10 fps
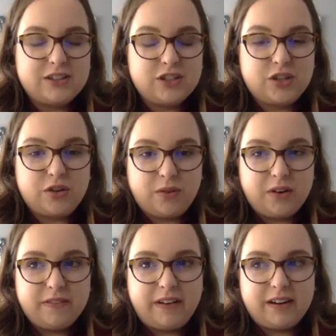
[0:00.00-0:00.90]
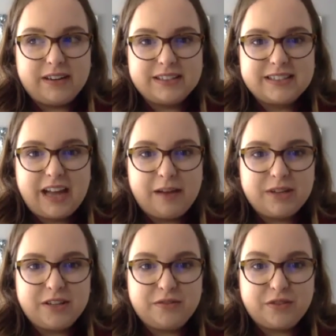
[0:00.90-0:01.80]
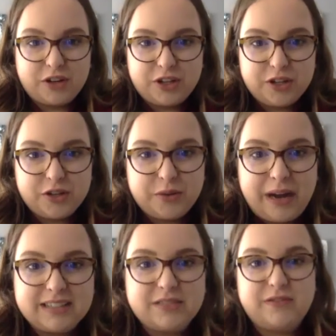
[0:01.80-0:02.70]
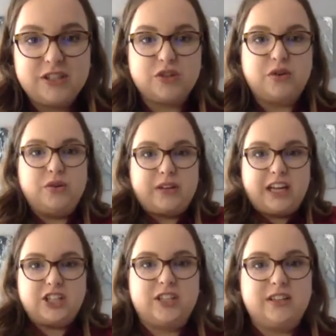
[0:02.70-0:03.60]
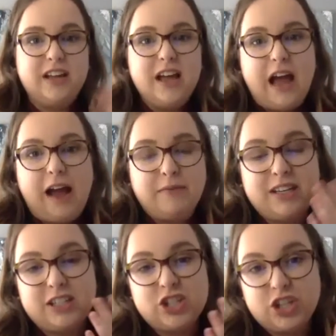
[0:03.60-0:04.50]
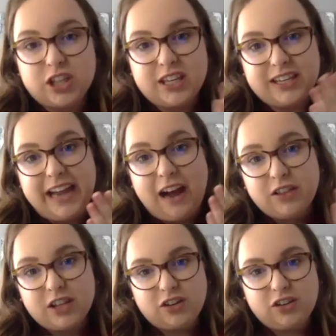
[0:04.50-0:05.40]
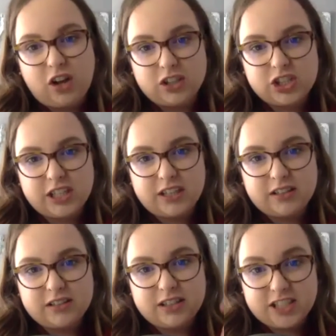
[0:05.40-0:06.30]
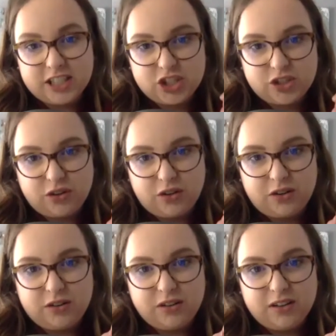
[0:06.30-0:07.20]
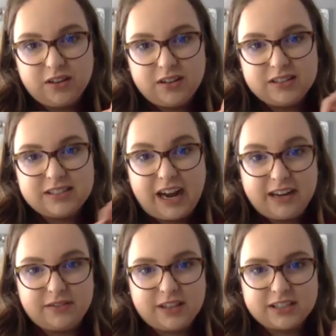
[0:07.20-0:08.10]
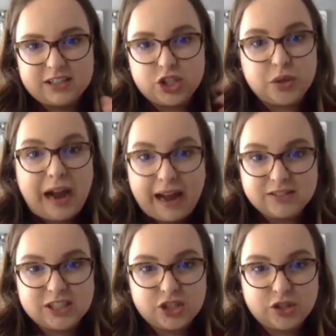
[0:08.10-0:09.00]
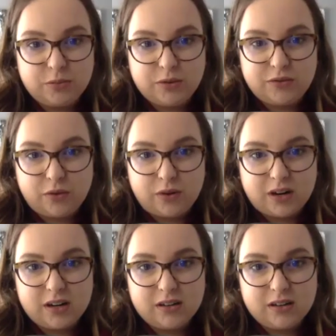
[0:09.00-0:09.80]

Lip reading: the coronavirus, I mean, for you as a physical location, I mean, it's a good thing now that you're launching the digital side of things. Did you have digital before?